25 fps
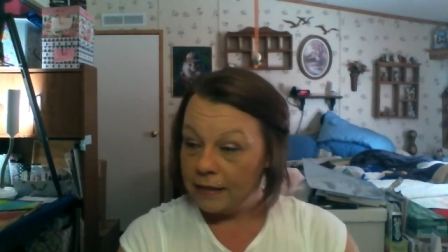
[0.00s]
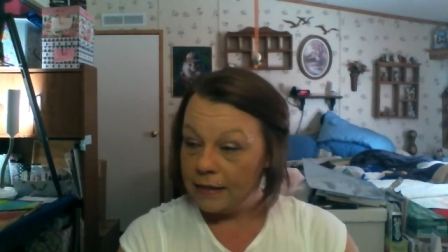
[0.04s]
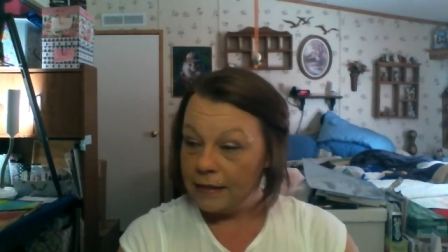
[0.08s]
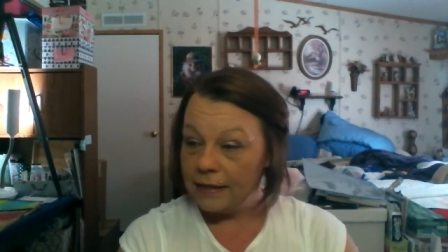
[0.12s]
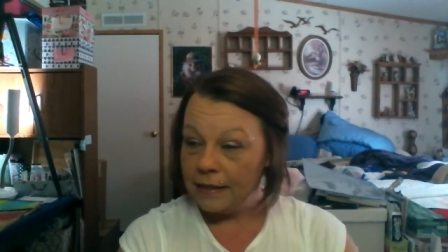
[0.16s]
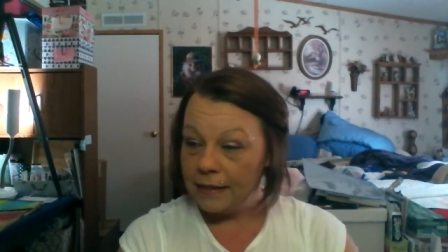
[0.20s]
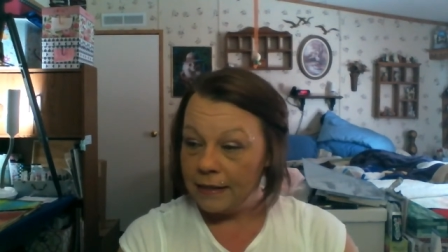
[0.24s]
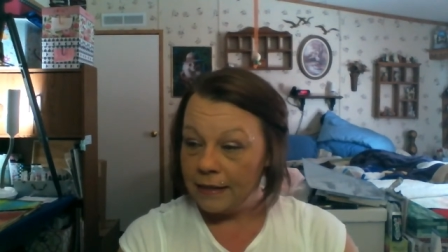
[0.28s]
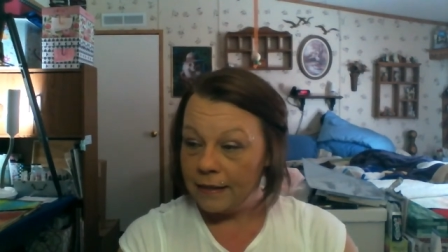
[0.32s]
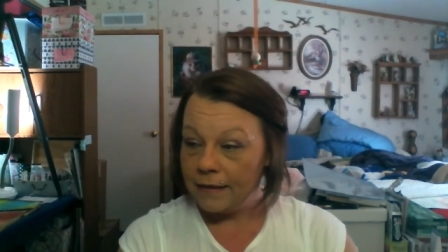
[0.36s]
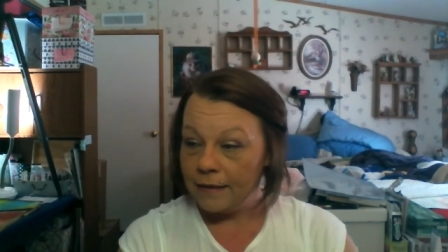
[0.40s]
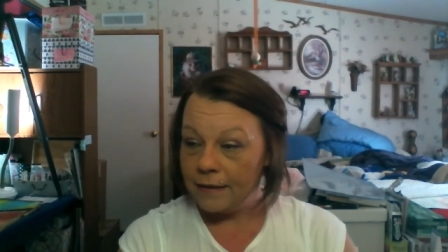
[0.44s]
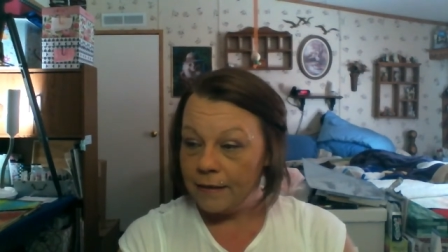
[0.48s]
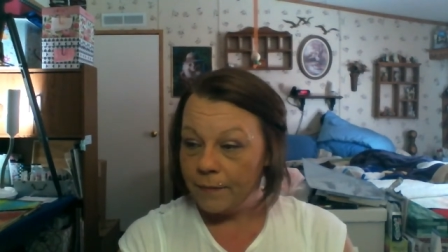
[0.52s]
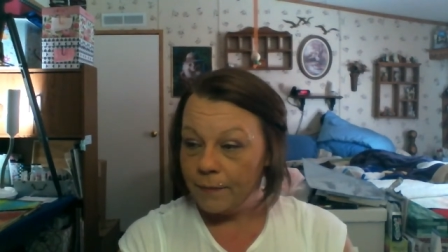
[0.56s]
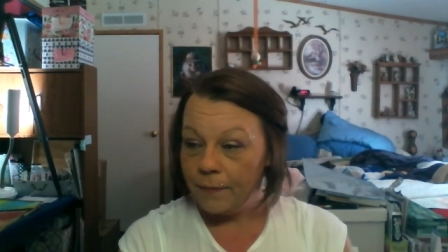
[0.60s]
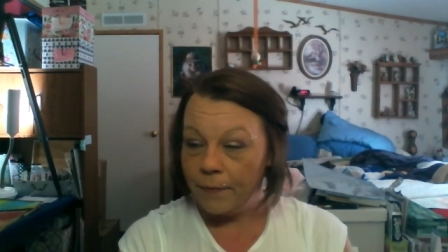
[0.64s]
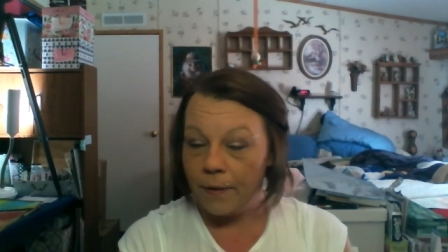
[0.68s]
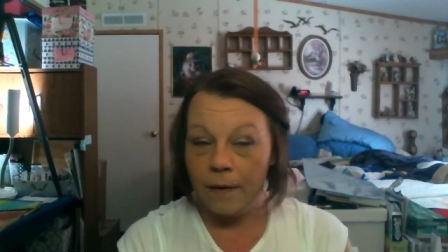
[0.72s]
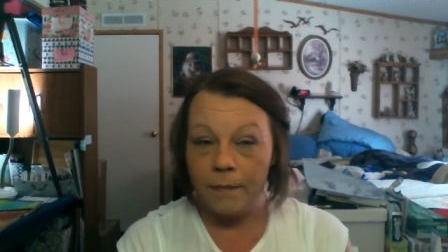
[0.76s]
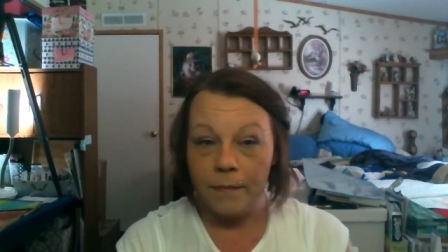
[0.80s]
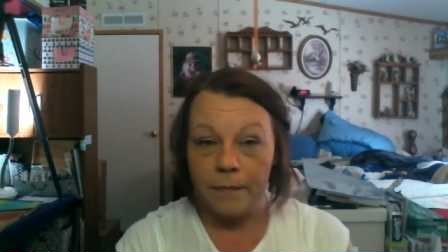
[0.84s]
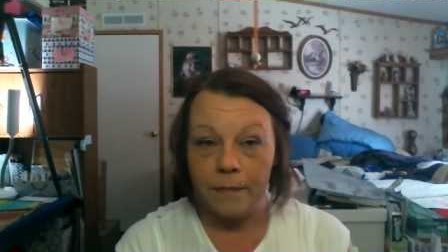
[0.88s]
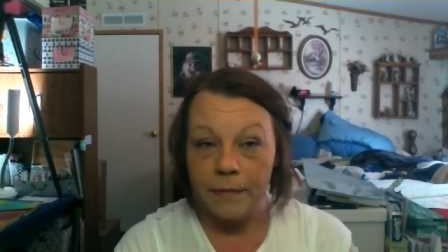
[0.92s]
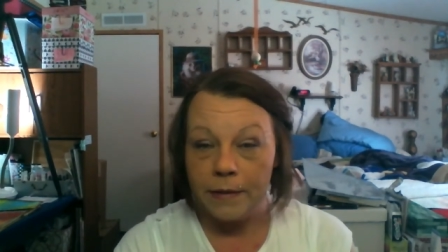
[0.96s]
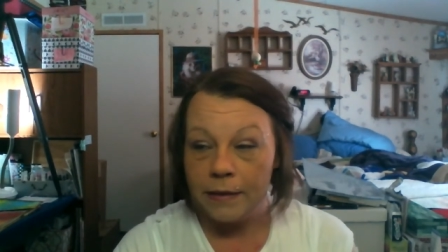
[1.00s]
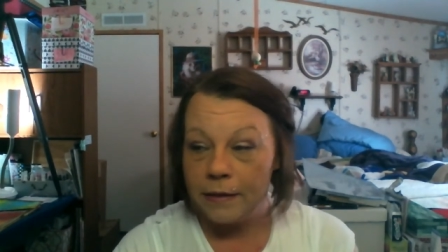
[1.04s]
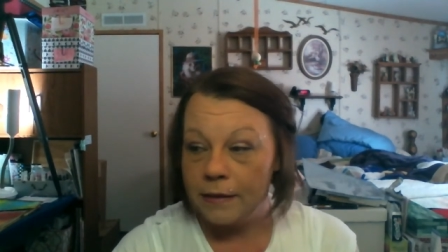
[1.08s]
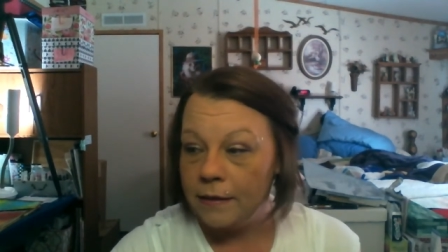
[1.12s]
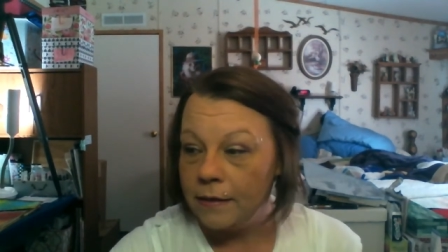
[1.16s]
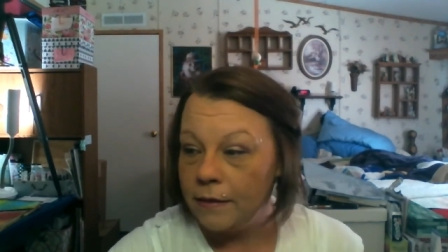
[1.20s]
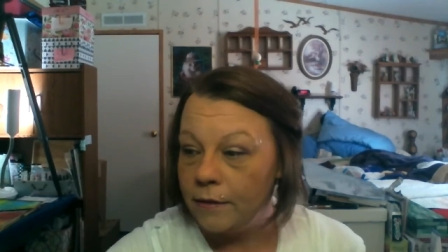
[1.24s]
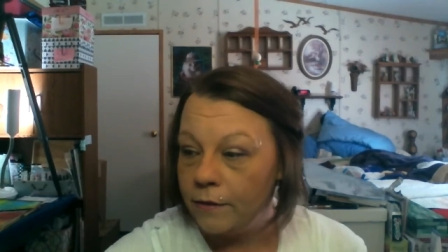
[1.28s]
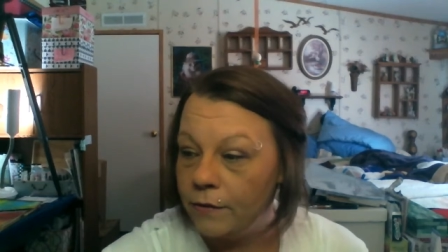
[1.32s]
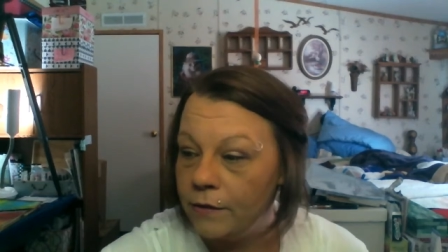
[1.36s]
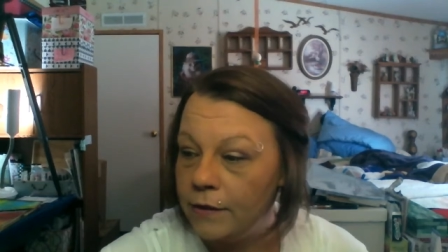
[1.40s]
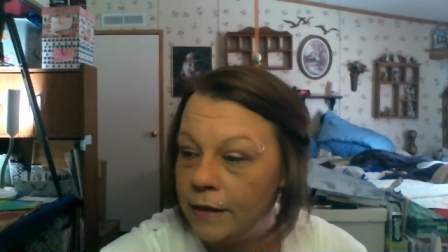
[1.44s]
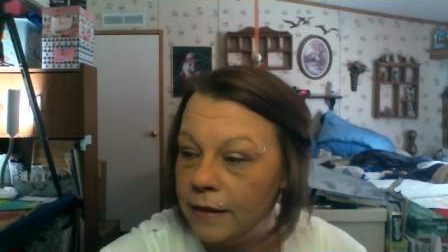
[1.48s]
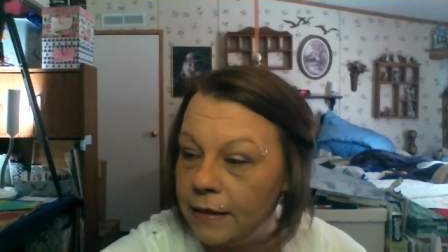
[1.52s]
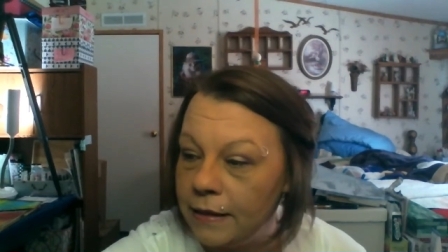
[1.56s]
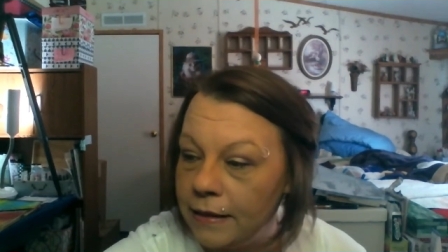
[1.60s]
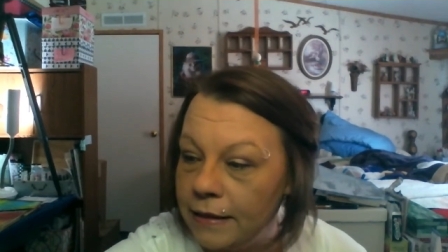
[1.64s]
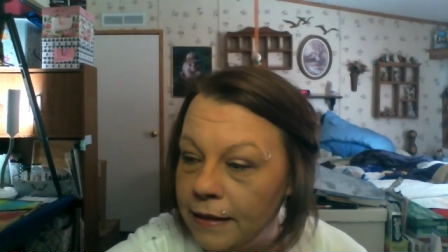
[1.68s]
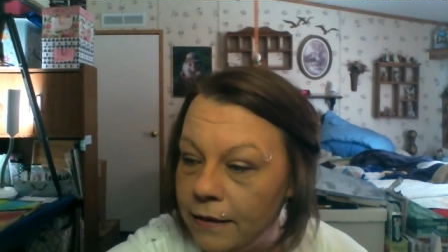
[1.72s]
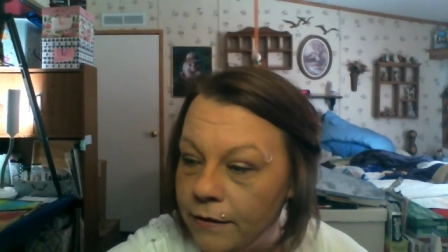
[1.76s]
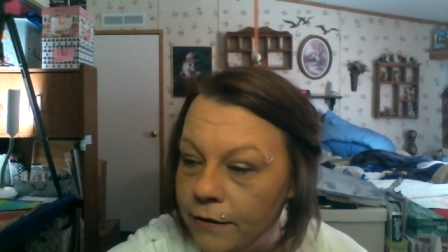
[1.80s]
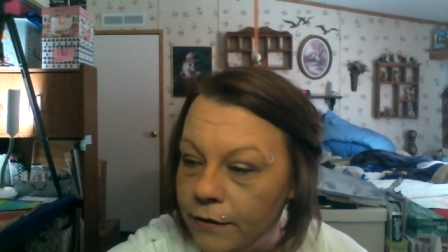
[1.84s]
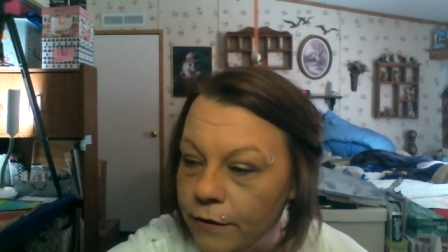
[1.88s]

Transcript: see that's the problem because then you set it down